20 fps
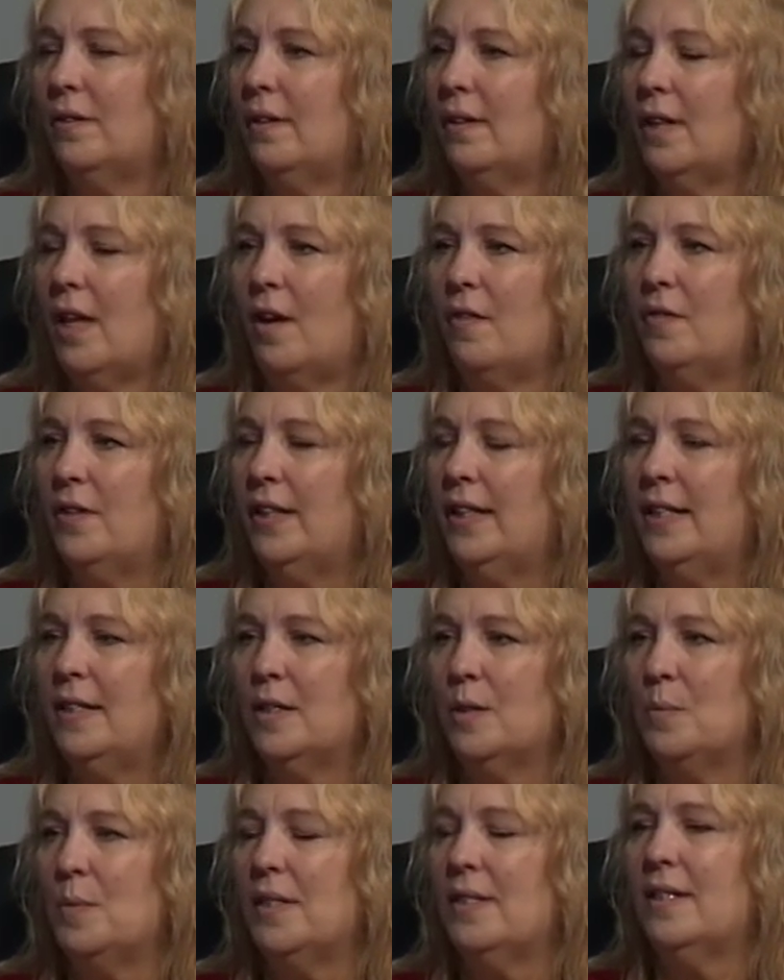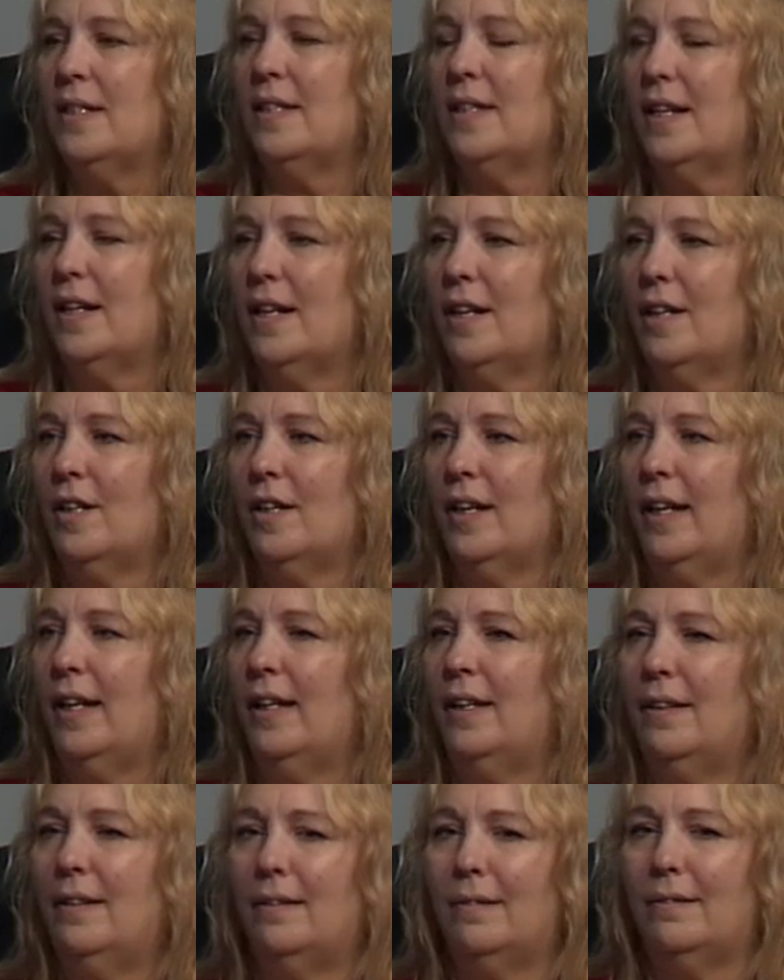Love the intimacy there,
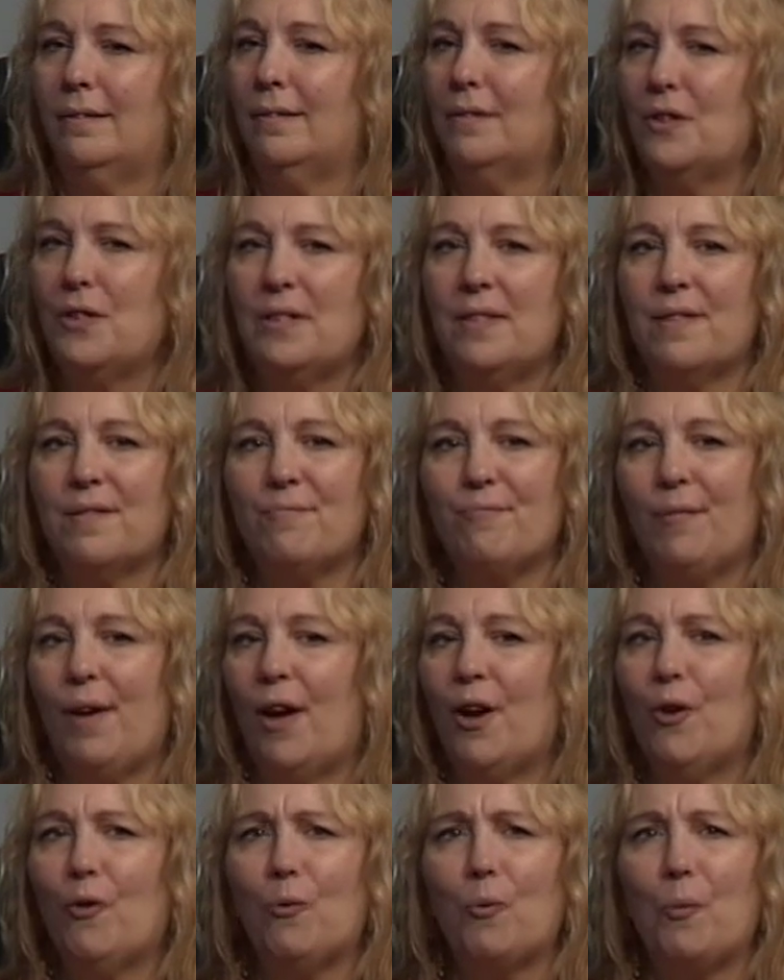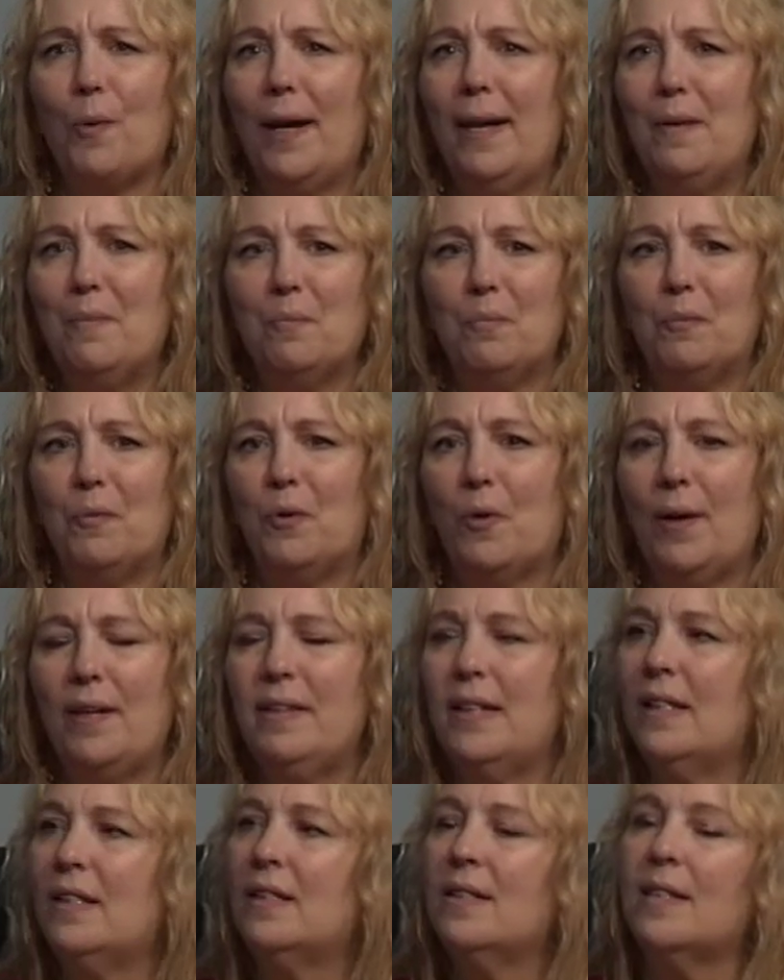and just a great
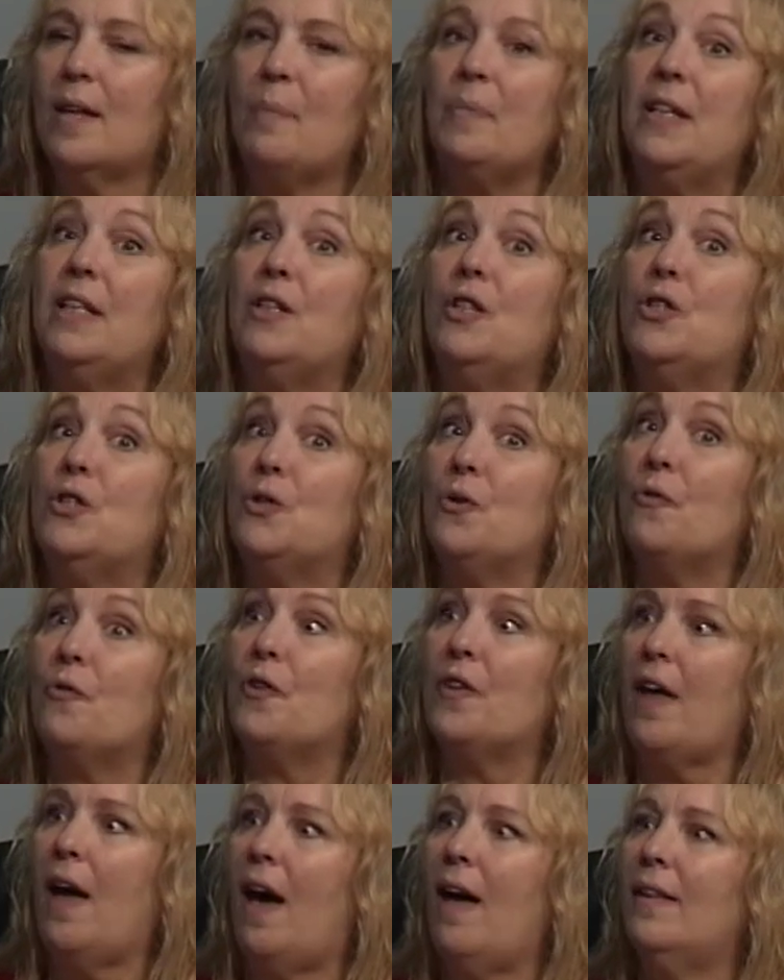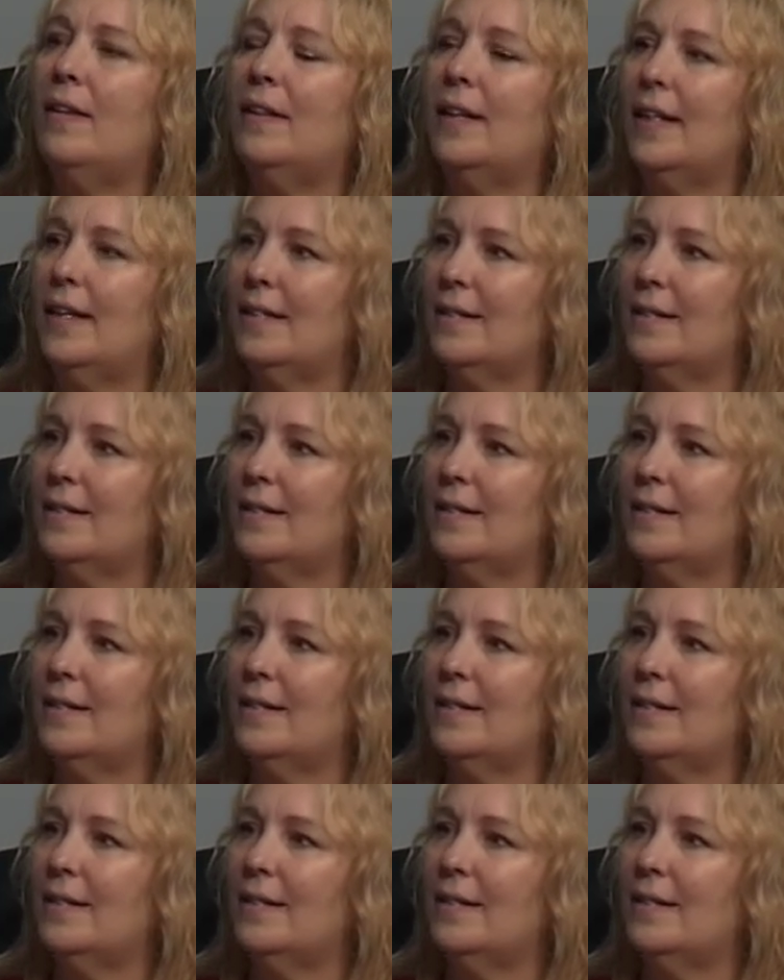thing, something to do for the holidays.